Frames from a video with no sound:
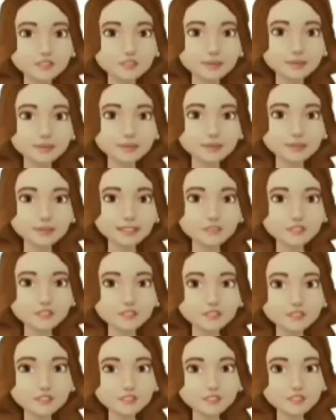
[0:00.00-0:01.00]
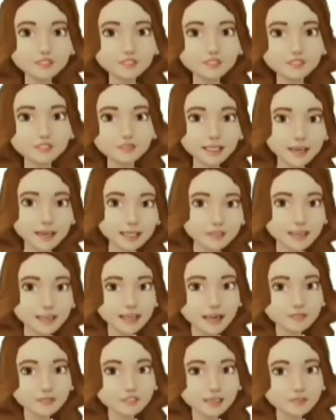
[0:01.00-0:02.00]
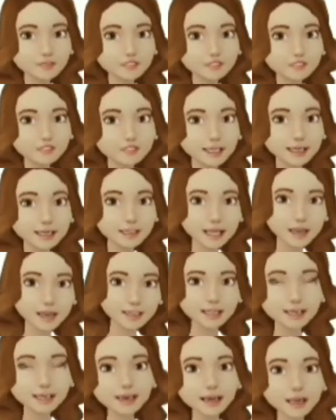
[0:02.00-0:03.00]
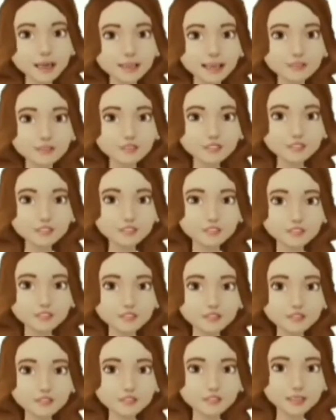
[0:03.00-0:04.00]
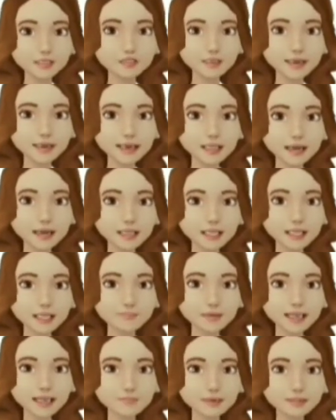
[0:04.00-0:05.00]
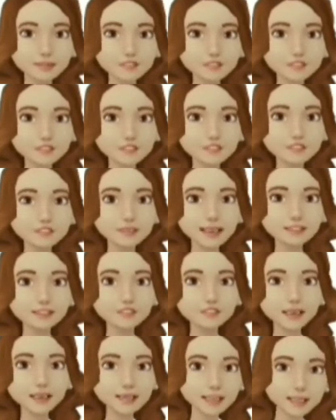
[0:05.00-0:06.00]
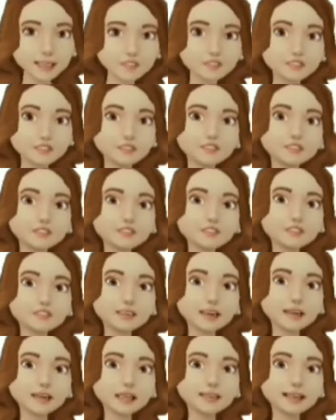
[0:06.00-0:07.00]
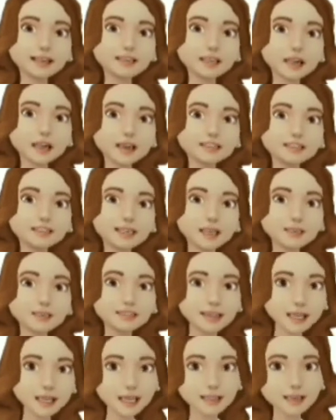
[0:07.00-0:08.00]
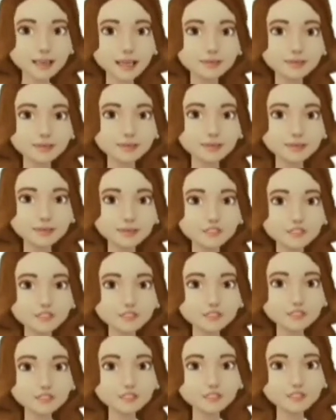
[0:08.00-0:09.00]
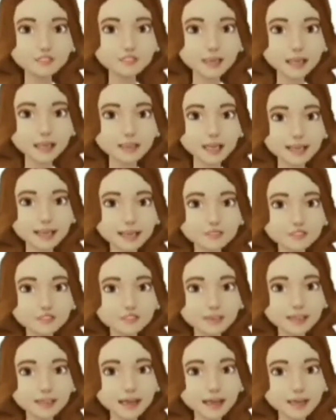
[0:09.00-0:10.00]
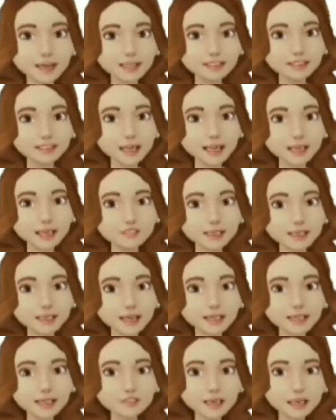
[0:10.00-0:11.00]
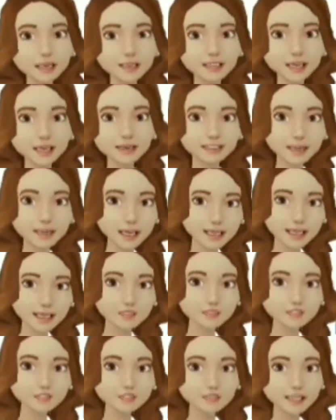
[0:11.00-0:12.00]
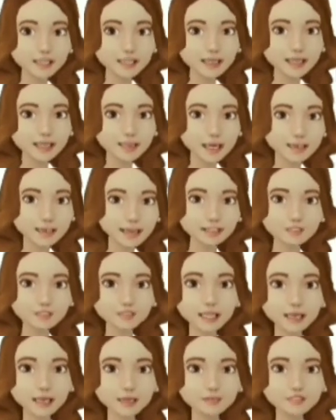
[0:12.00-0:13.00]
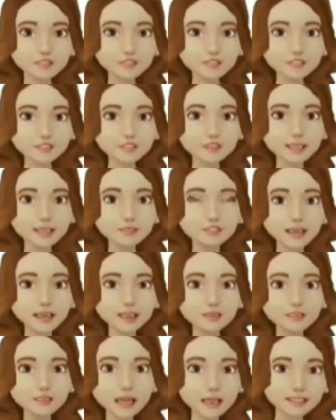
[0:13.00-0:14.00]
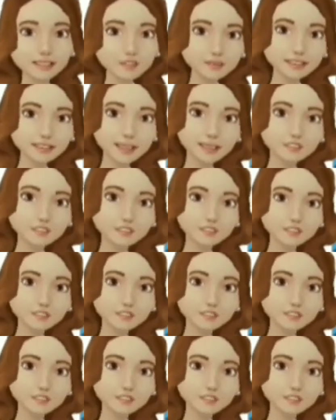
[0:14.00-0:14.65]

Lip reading: Tap on a contact name to send them an invite. Once they accept, you'll see their card turn yellow and you'll receive a notification. To add more people to your list, tap the yellow back button in the upper left corner of your watch.